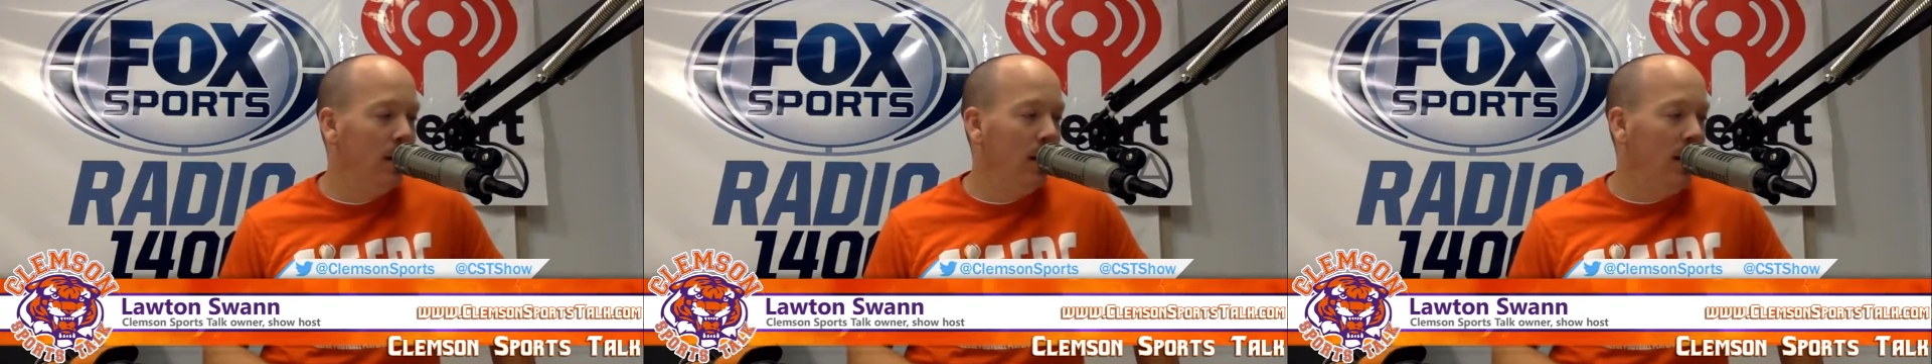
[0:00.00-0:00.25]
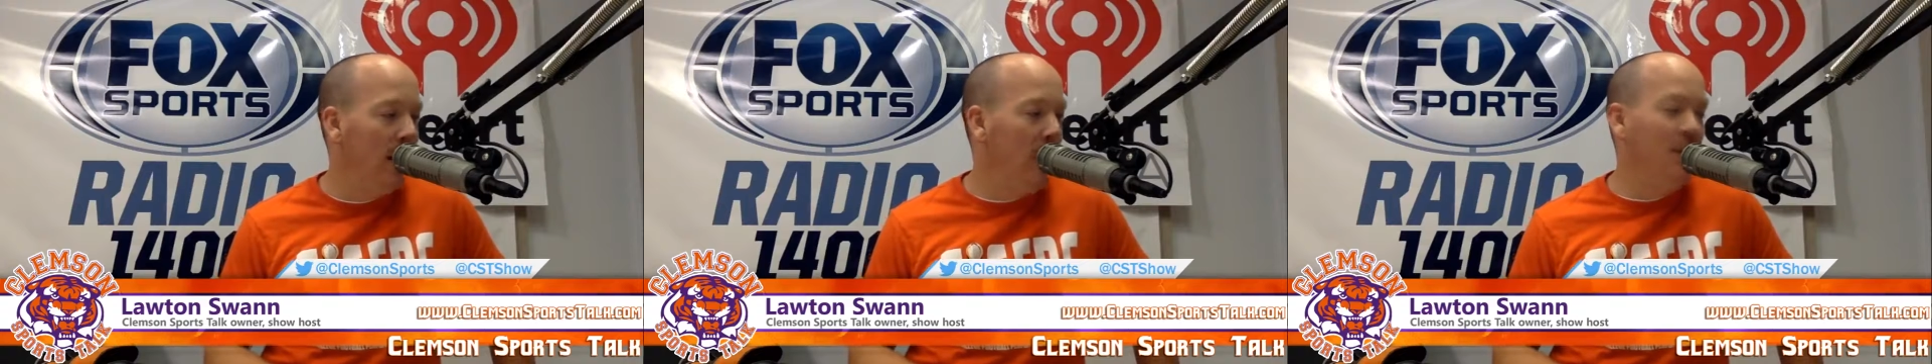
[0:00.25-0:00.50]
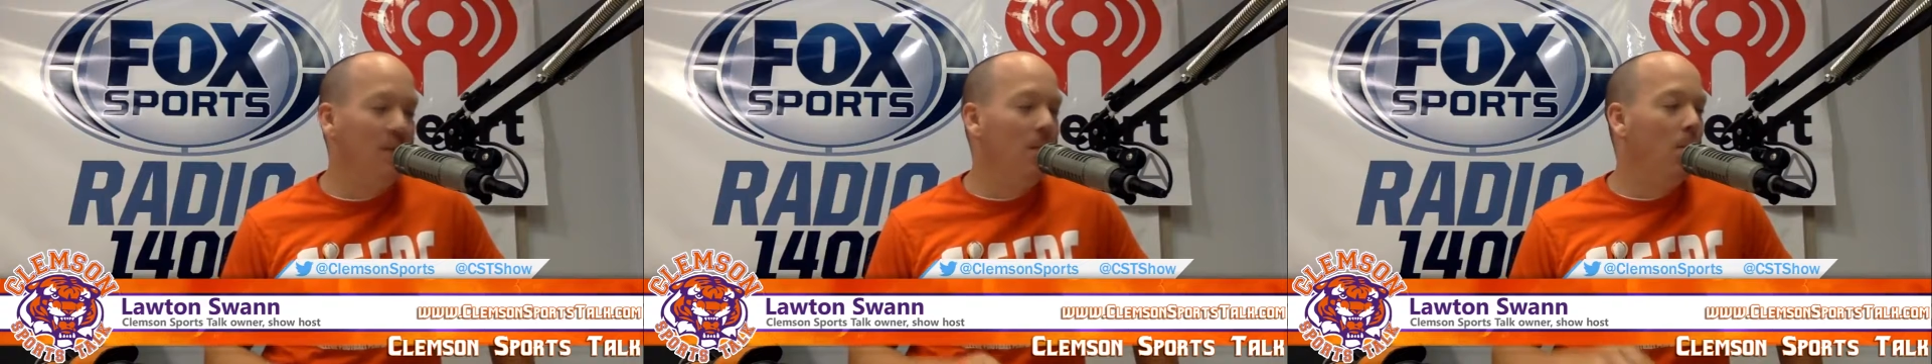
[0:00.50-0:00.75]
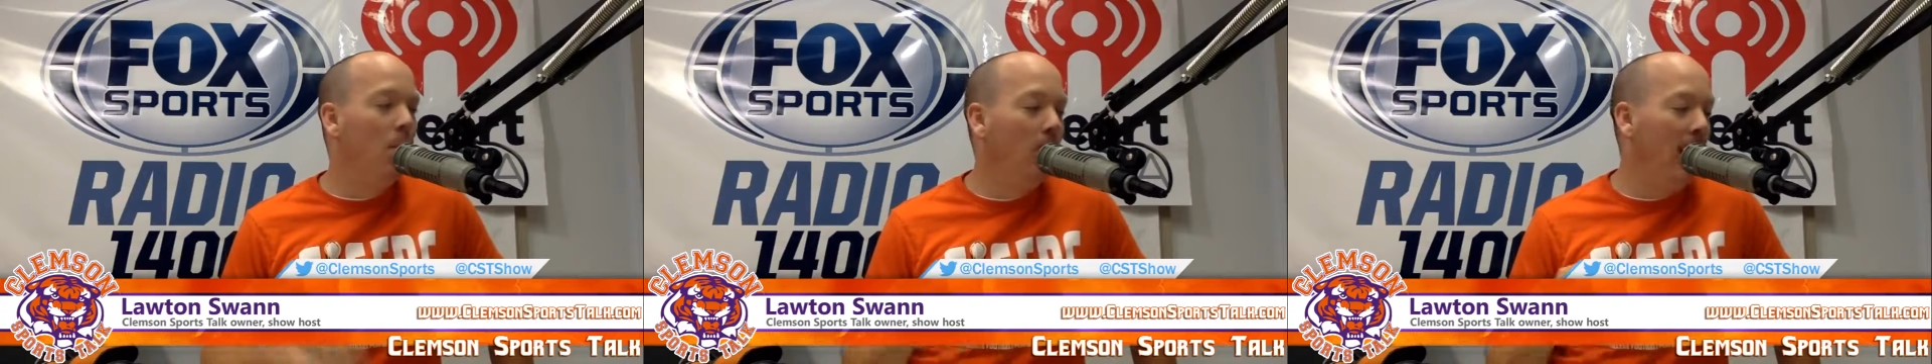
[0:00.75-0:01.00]
And then the
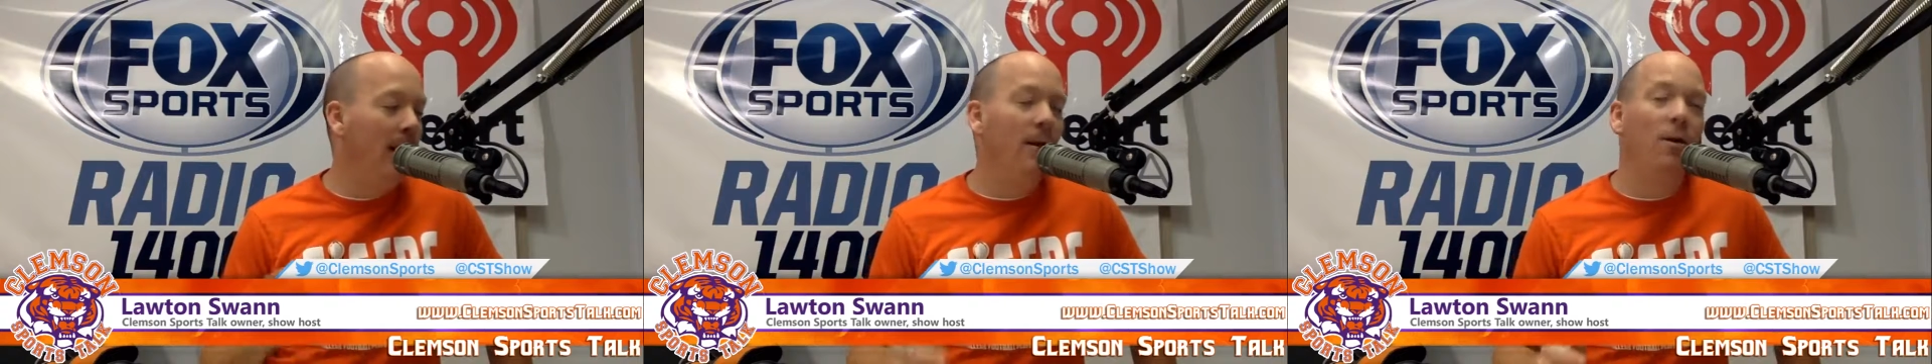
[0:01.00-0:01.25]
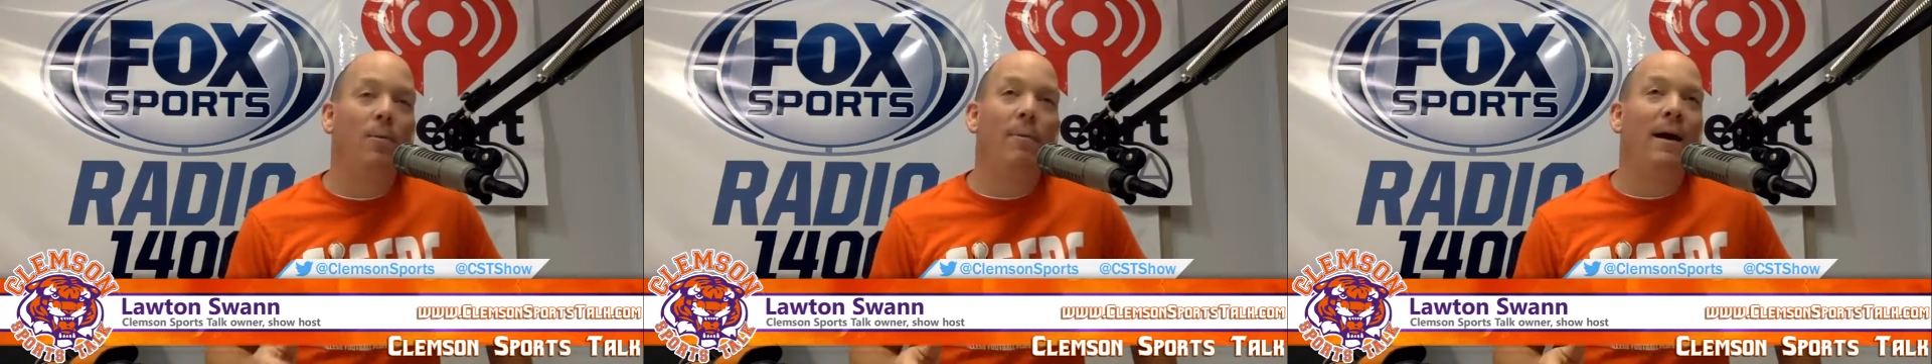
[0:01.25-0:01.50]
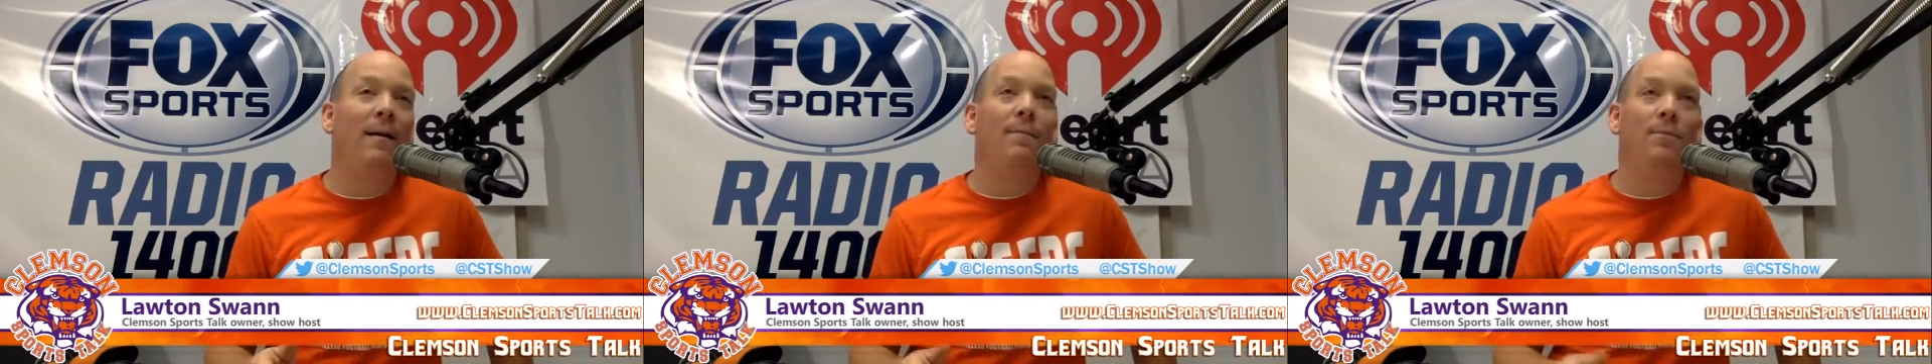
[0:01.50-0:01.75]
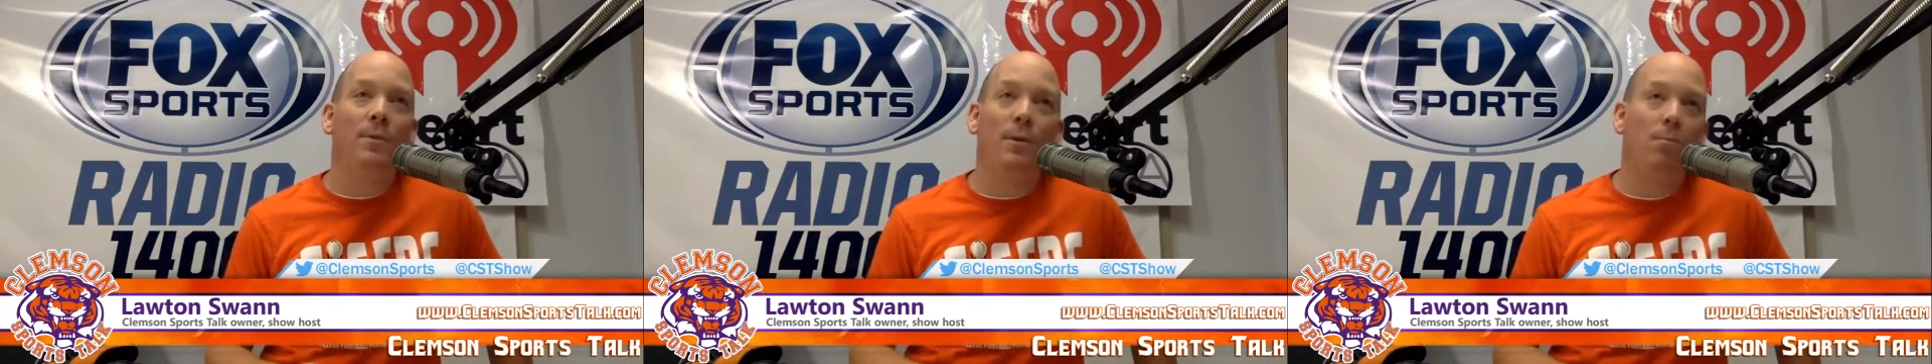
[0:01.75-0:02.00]
more I hear about
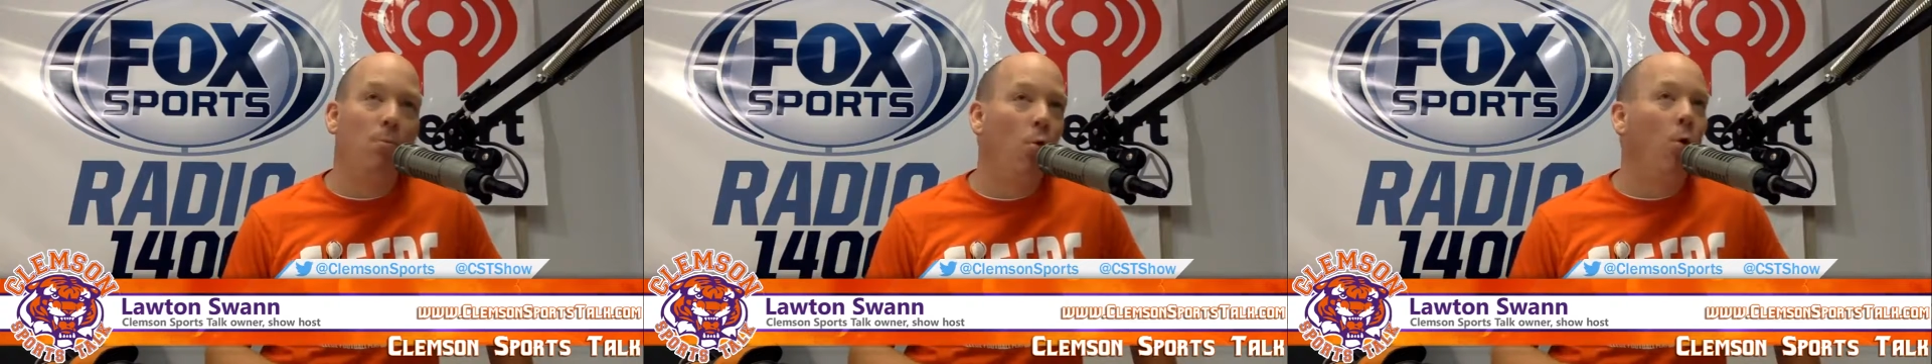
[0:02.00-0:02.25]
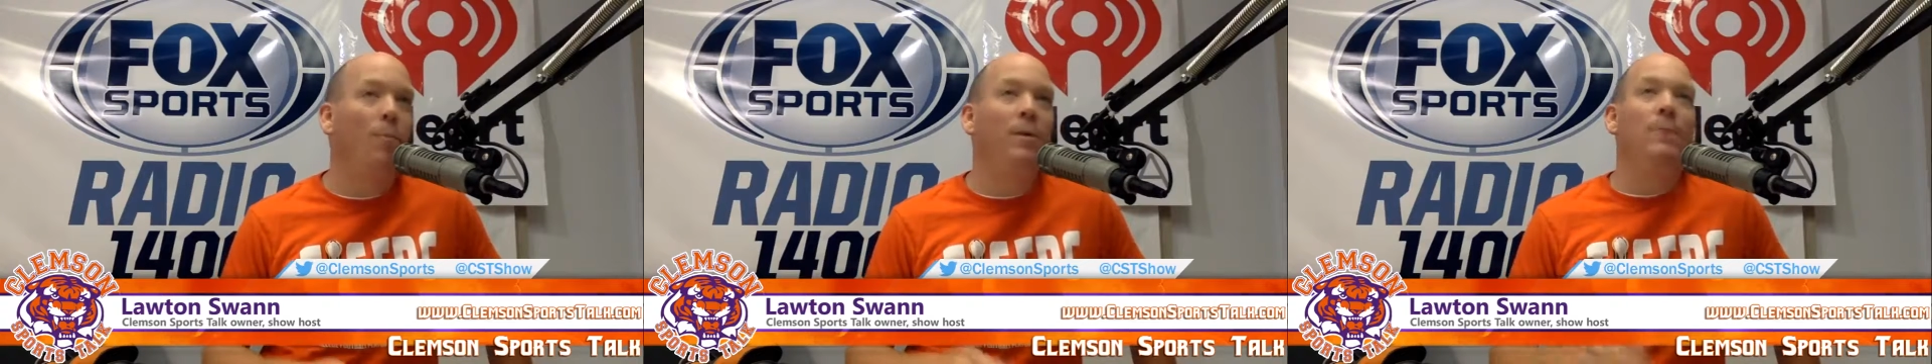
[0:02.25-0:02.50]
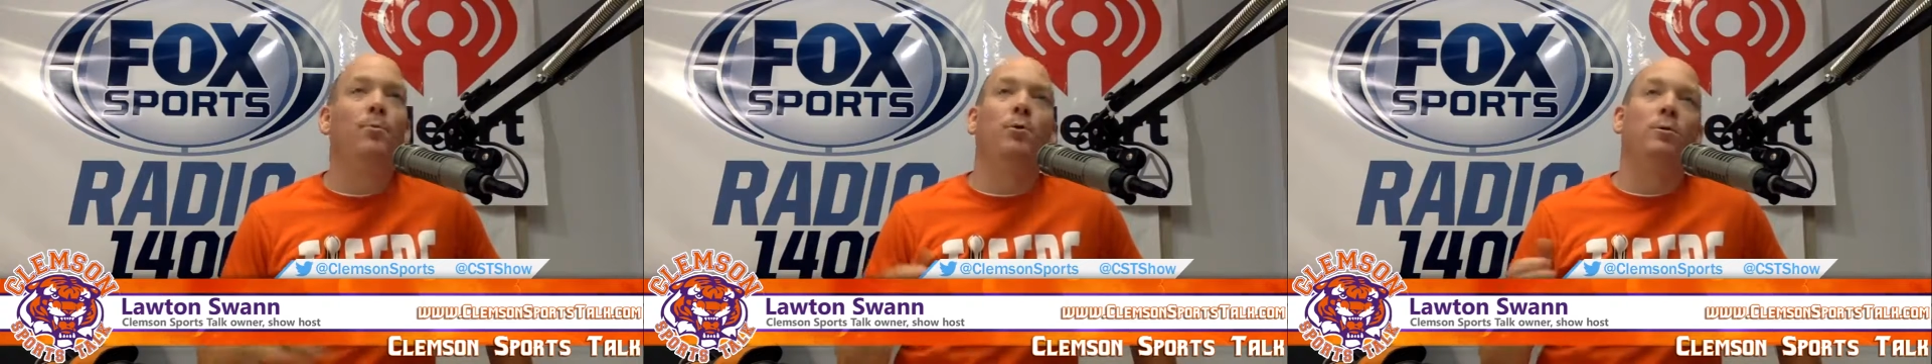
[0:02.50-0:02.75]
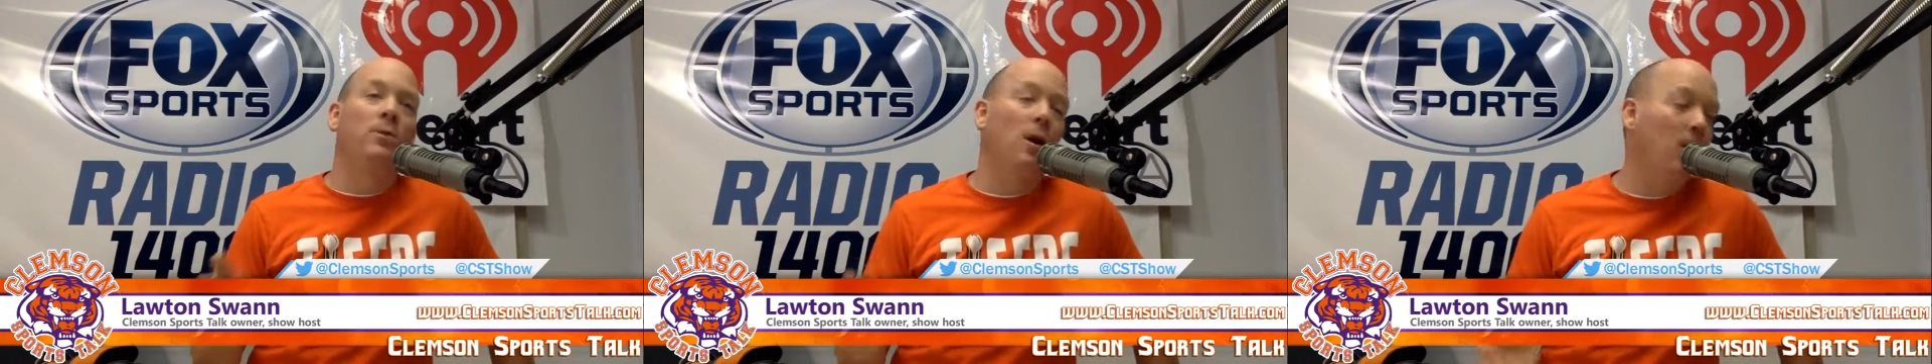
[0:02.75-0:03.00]
them, the more people
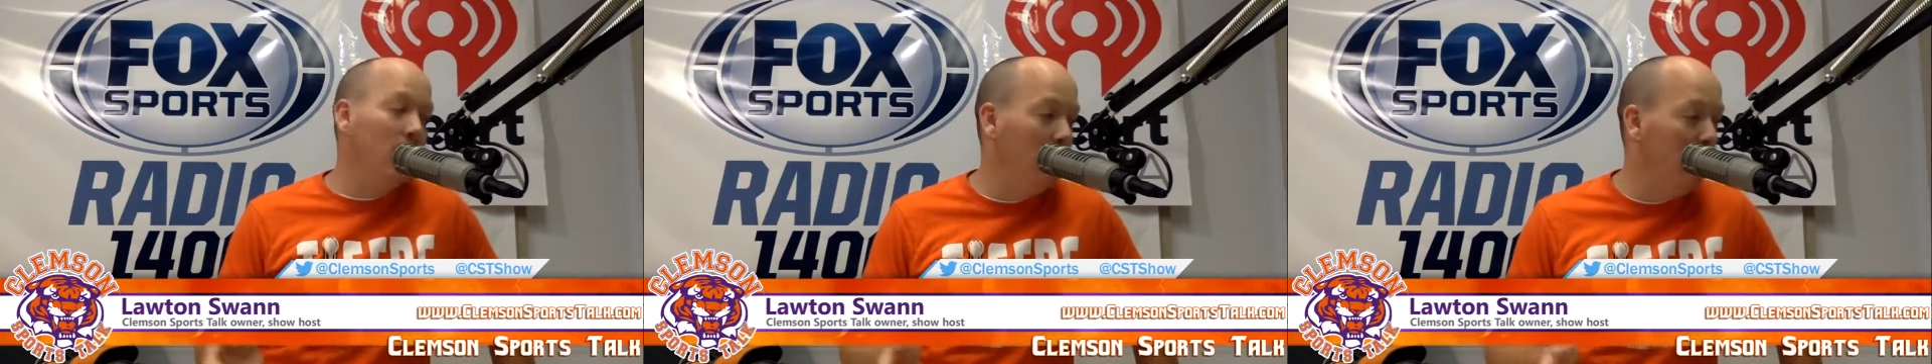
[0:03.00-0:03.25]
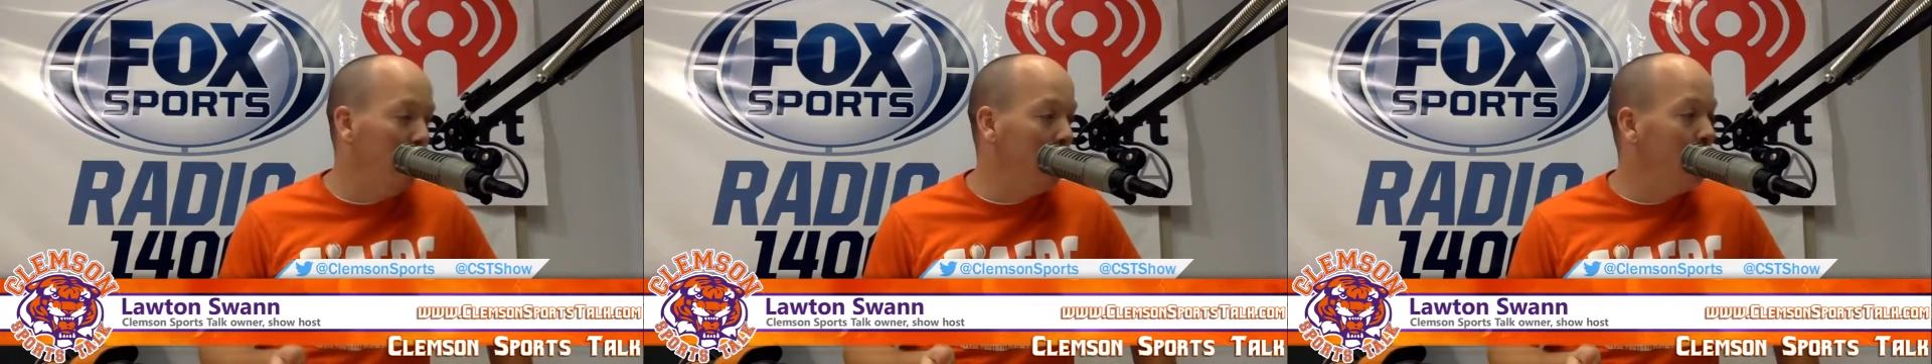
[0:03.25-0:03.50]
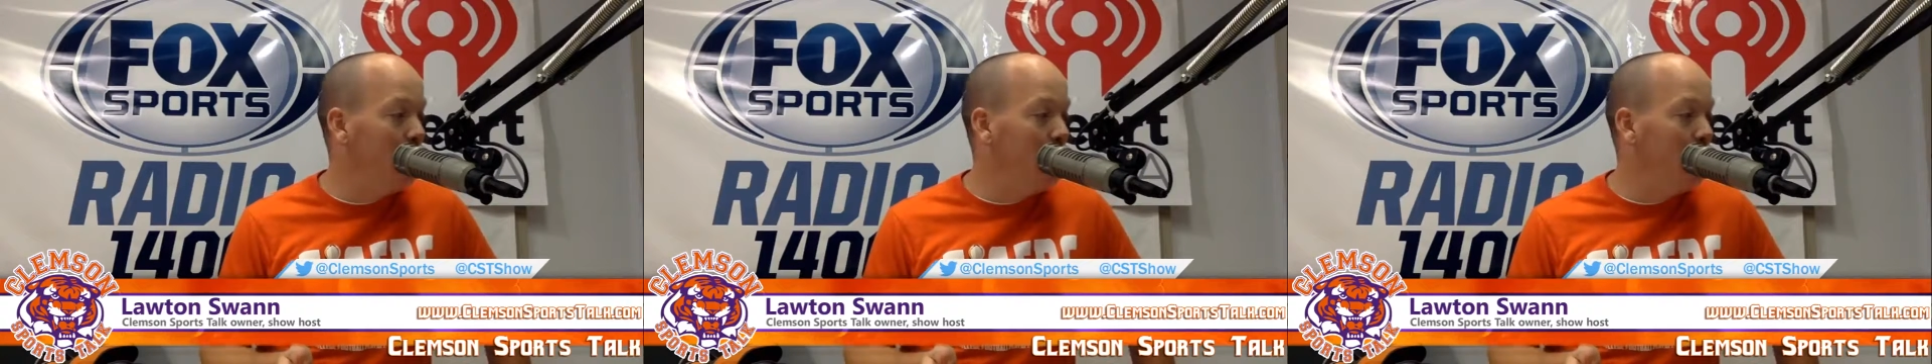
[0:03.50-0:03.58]
are talking them up.